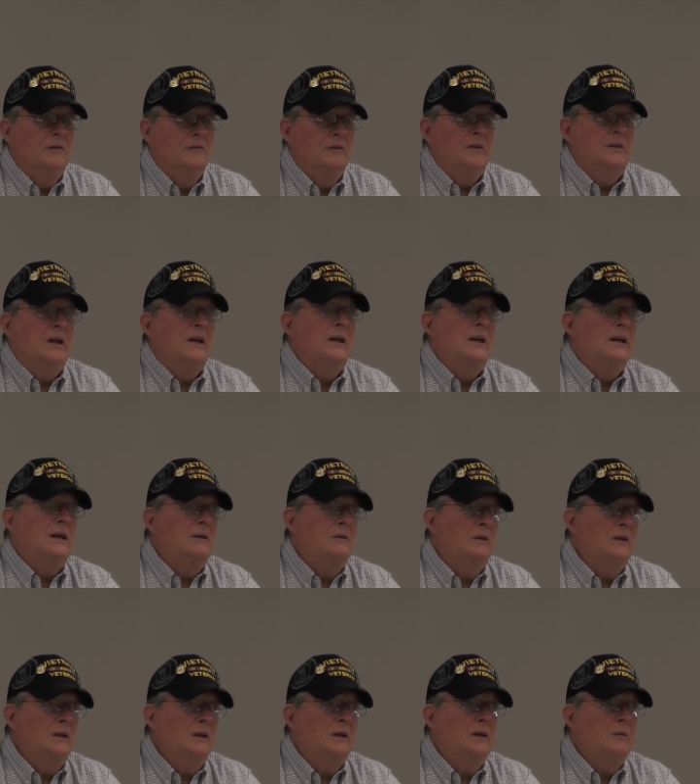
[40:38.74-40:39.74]
but then he
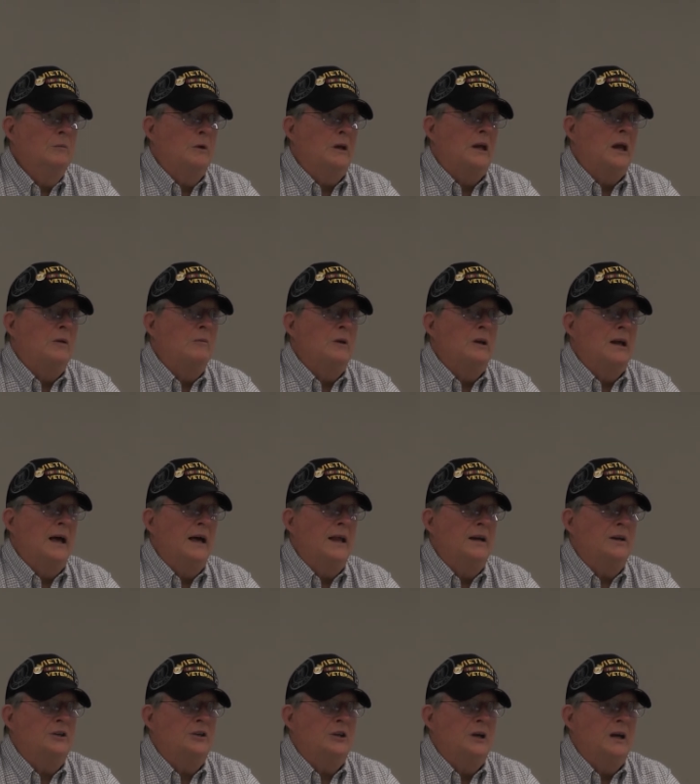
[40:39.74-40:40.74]
became an
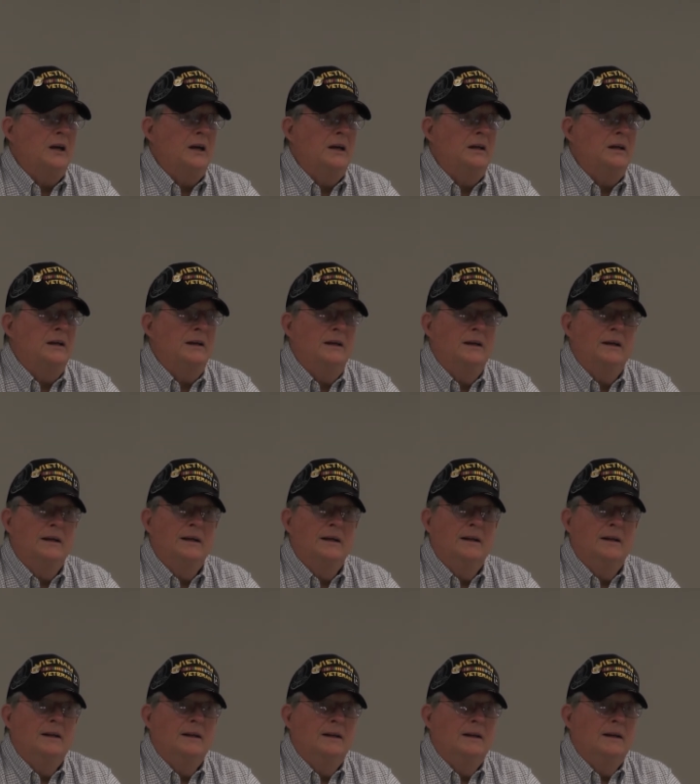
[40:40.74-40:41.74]
attaché, and
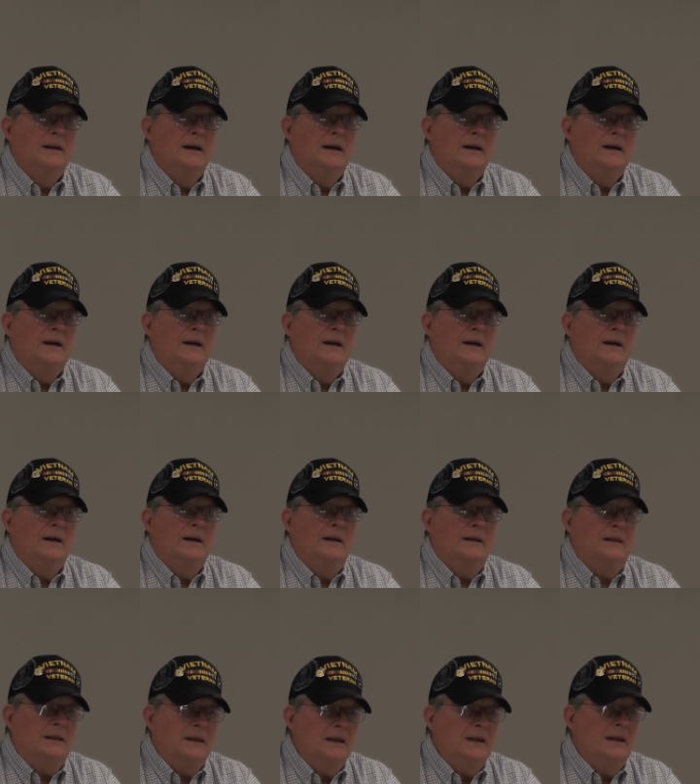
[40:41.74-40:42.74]
I
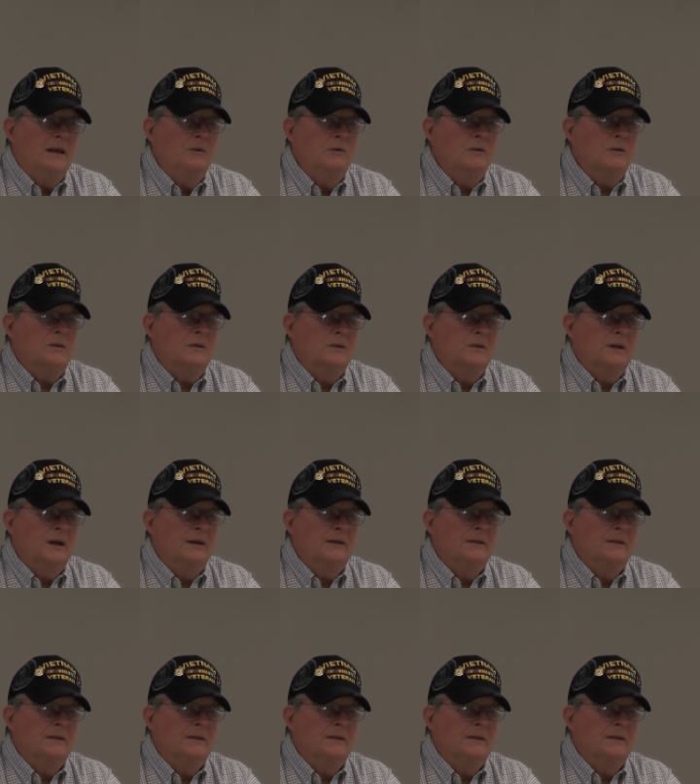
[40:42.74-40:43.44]
think he was